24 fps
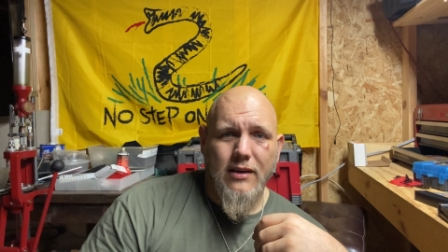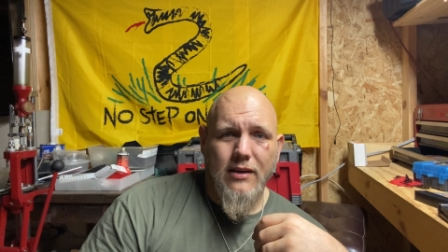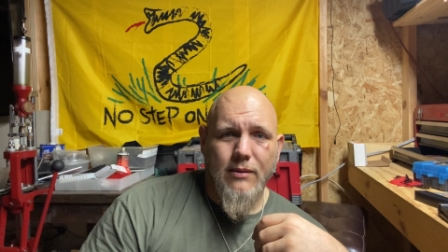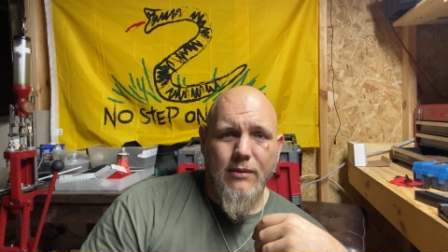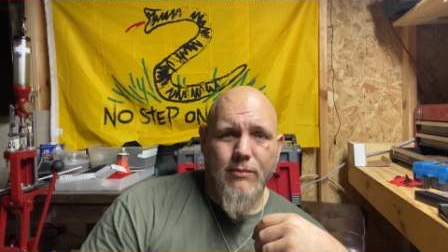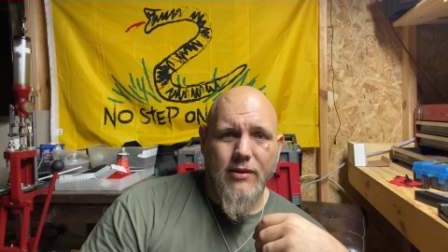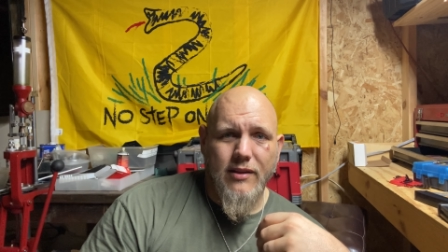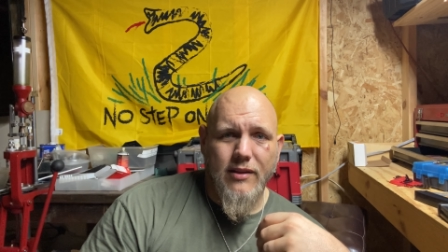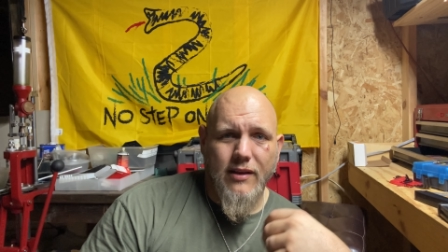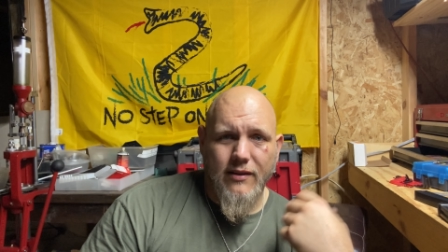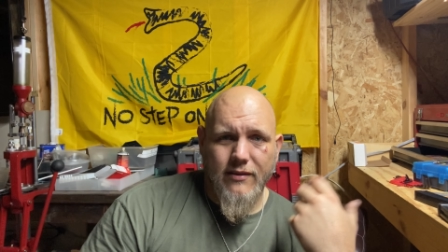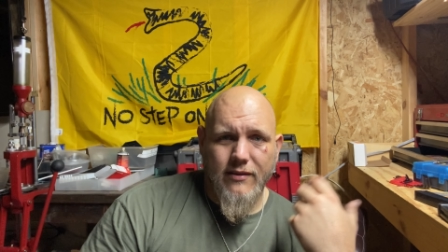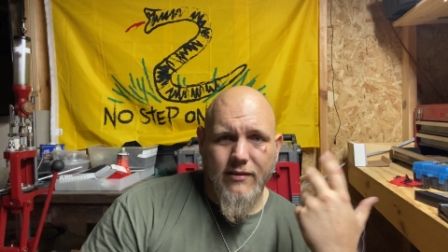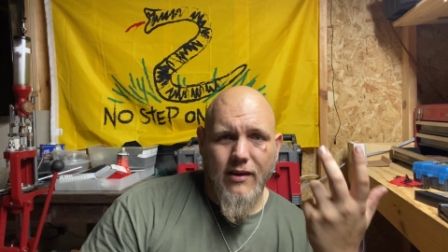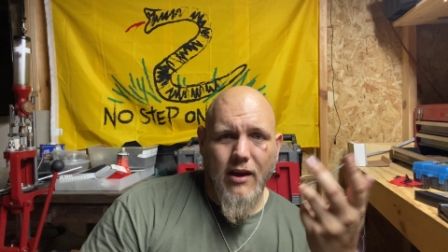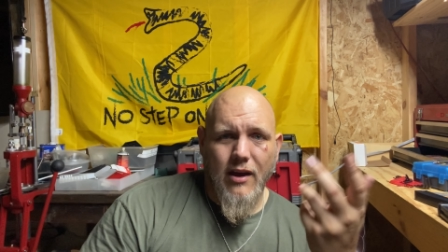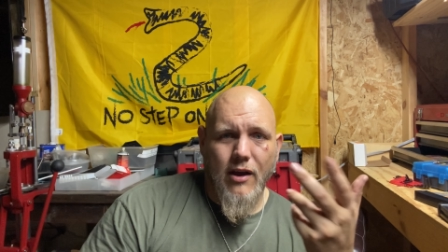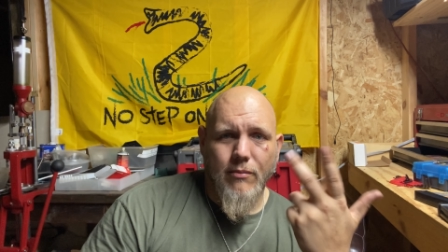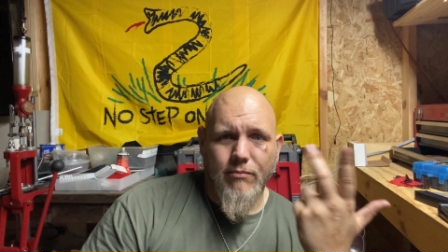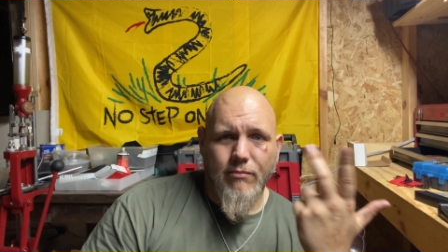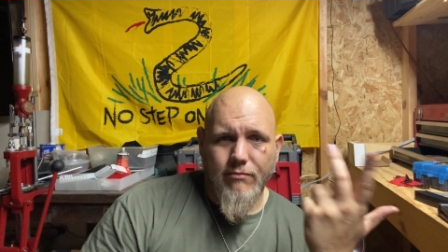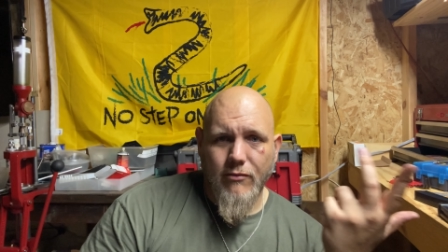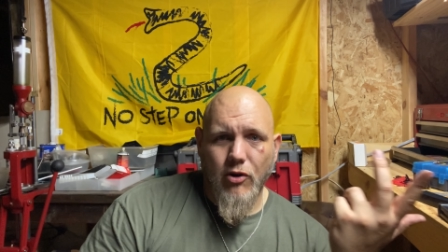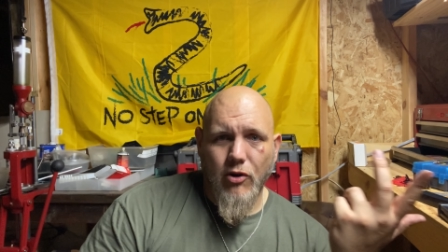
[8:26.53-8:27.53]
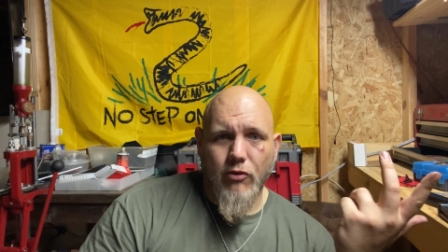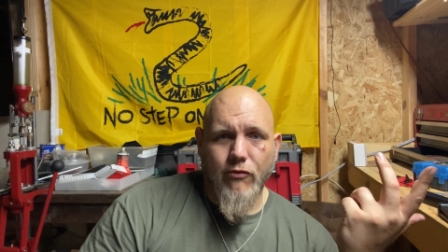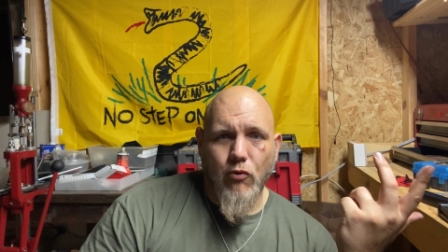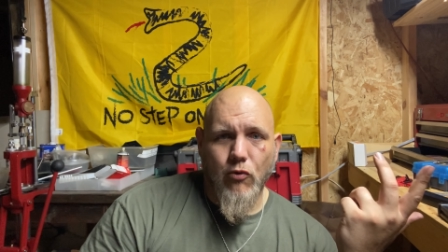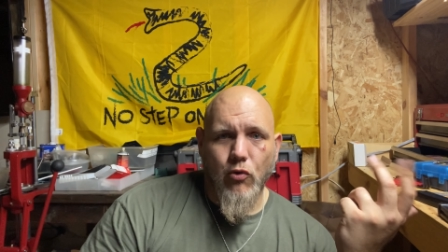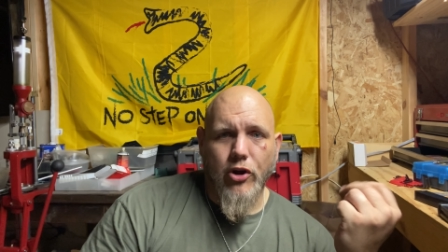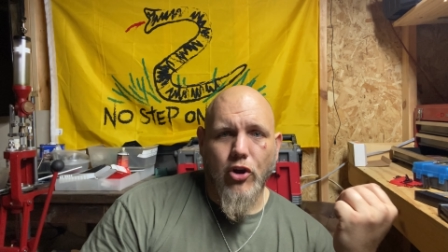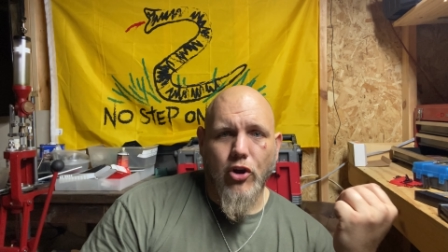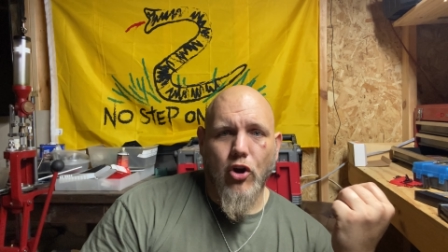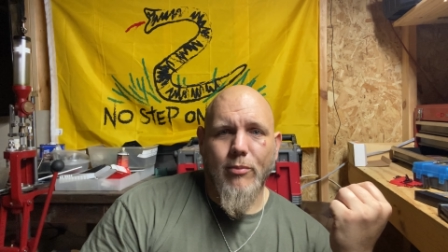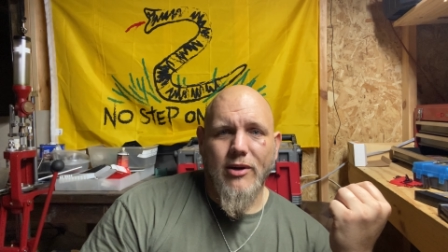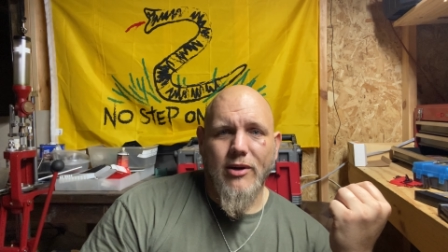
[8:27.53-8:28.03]
But that's how I'm
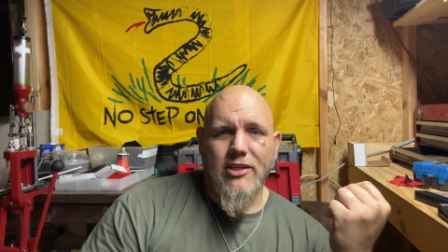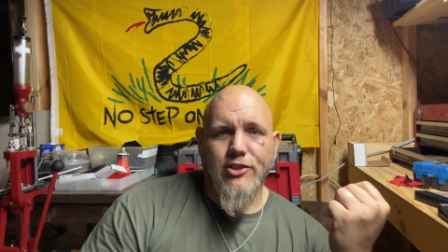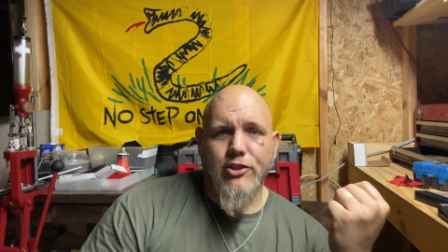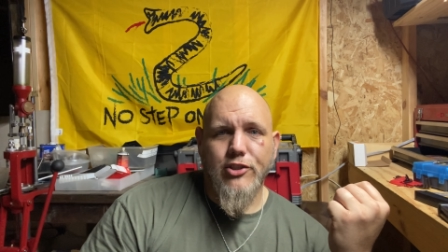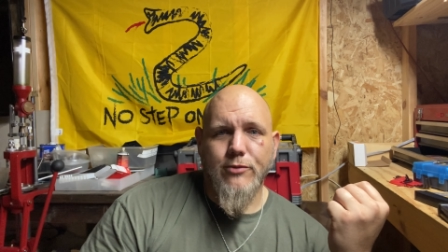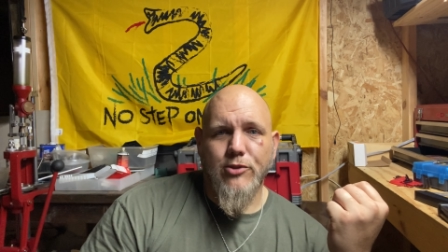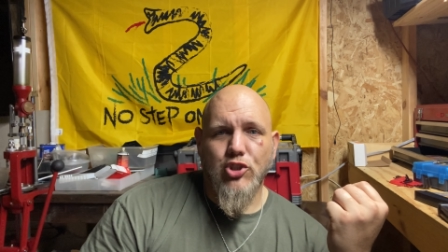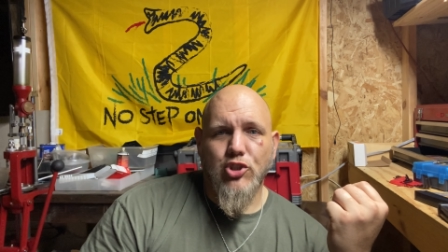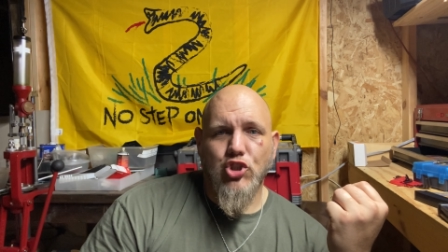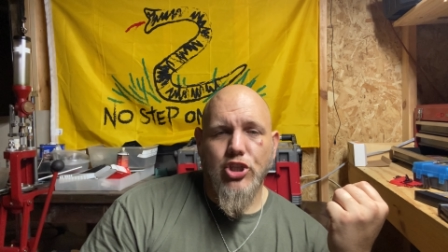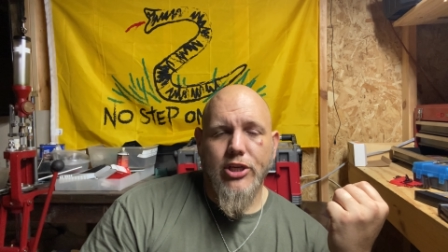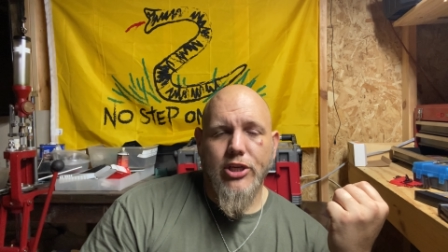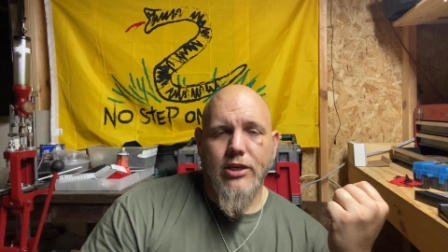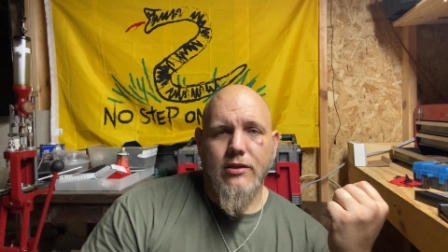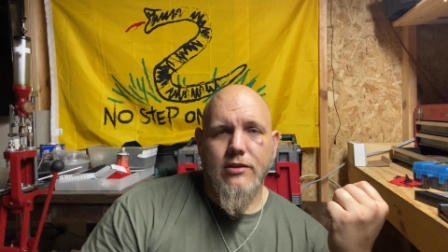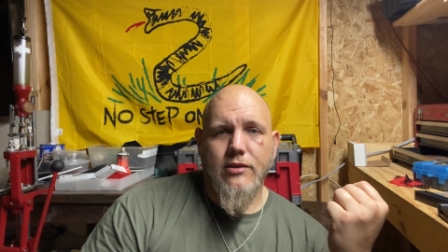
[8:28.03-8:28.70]
affording all my stupid shit.